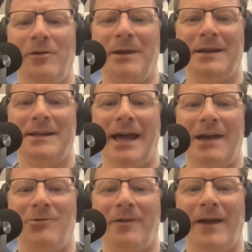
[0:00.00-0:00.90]
be a
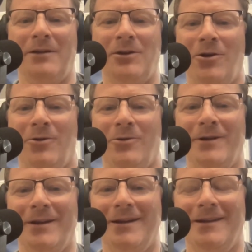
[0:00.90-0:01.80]
time where like, no,
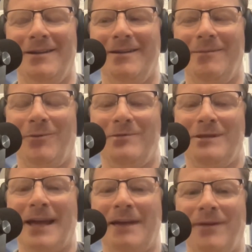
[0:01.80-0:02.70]
the
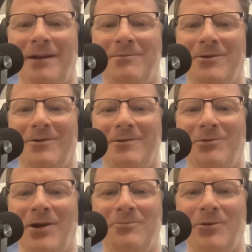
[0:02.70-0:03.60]
person's got fibro, their
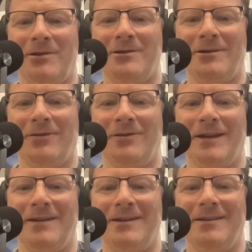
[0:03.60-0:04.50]
brain works
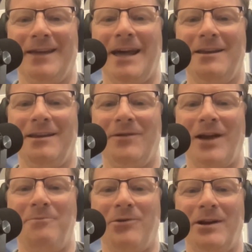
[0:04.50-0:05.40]
differently. They got a
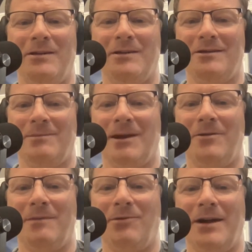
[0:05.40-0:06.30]
different operating system in
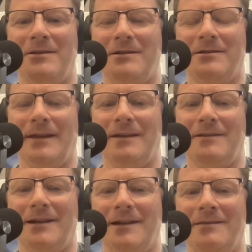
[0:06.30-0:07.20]
how they process
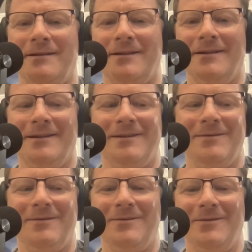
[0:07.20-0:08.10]
things. And
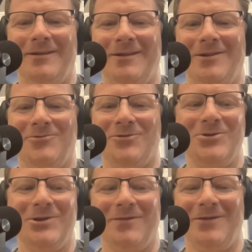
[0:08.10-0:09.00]
you're
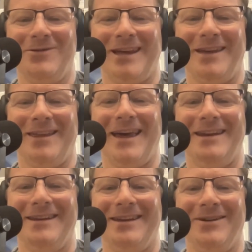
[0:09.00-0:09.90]
rude if you say
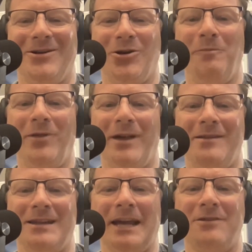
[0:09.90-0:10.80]
that, and hopefully
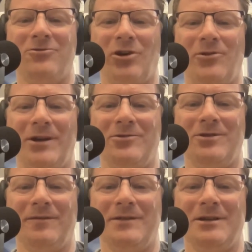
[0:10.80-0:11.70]
as the next
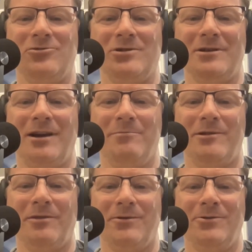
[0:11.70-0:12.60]
generation of physicians
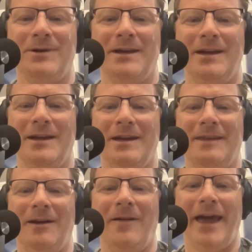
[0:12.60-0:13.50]
comes through,
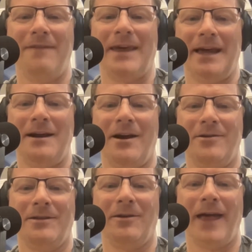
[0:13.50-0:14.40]
they'll have that
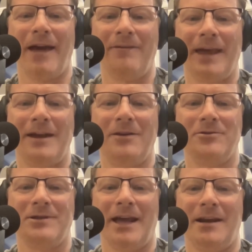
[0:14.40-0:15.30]
heart, they'll have that
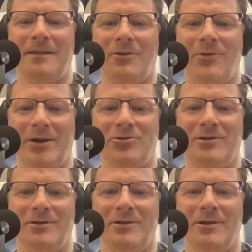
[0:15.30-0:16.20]
understanding the
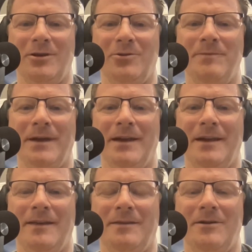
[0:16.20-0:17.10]
questions,
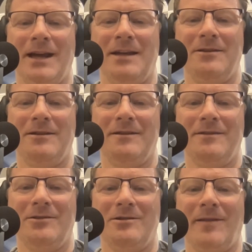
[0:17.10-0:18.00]
that they're not
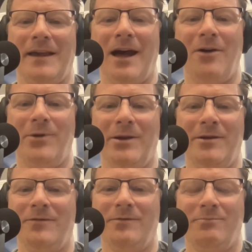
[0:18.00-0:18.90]
just like how
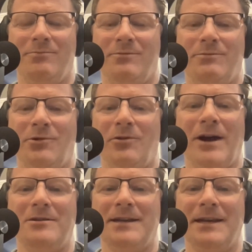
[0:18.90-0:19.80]
we've
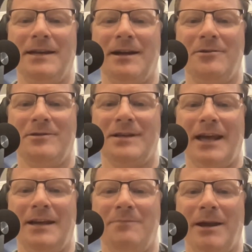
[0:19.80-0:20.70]
progressed in
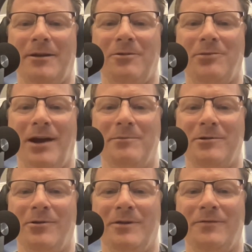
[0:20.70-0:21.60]
understanding medical
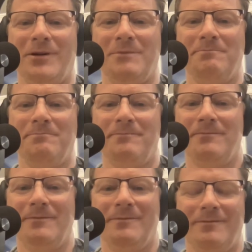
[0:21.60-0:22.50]
problems, going from
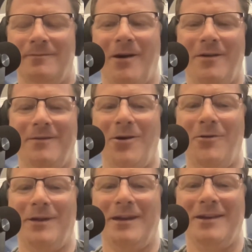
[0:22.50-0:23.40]

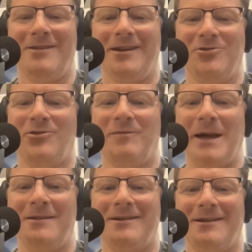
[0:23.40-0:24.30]
the history of
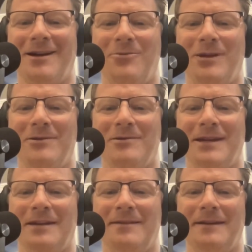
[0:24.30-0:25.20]
medicine and how we
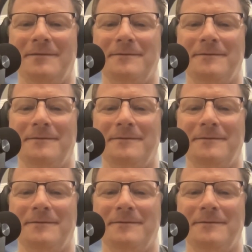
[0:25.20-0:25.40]
understand things.